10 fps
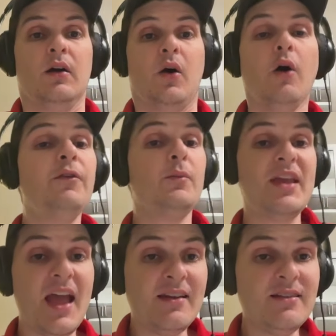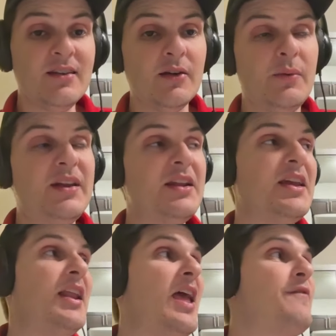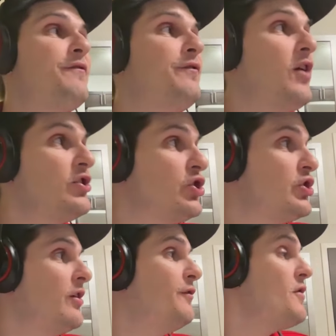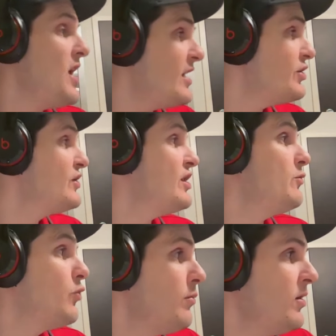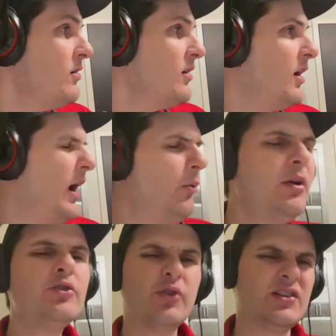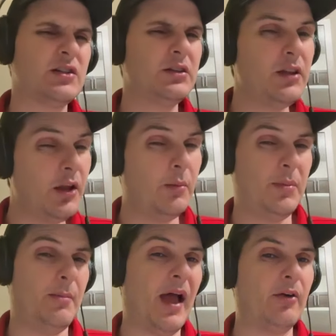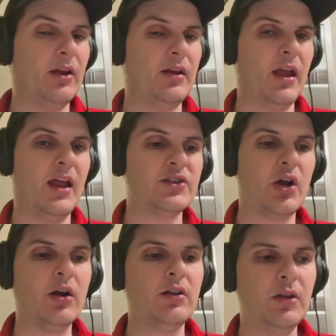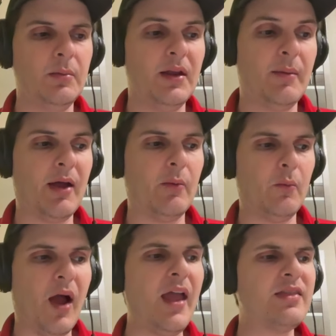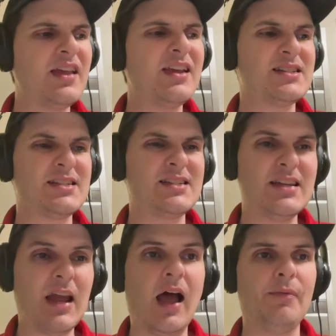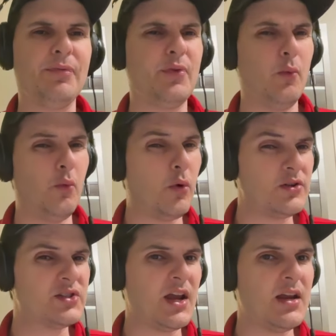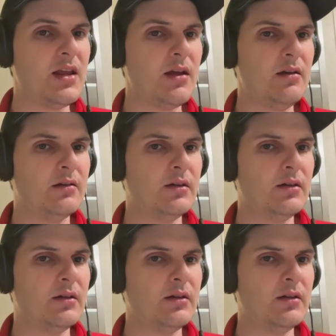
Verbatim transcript: Over the weekend, we did get a fresh free agency rumor. I want to address a little bit about it and talk a little bit about why I think it's not the worst idea,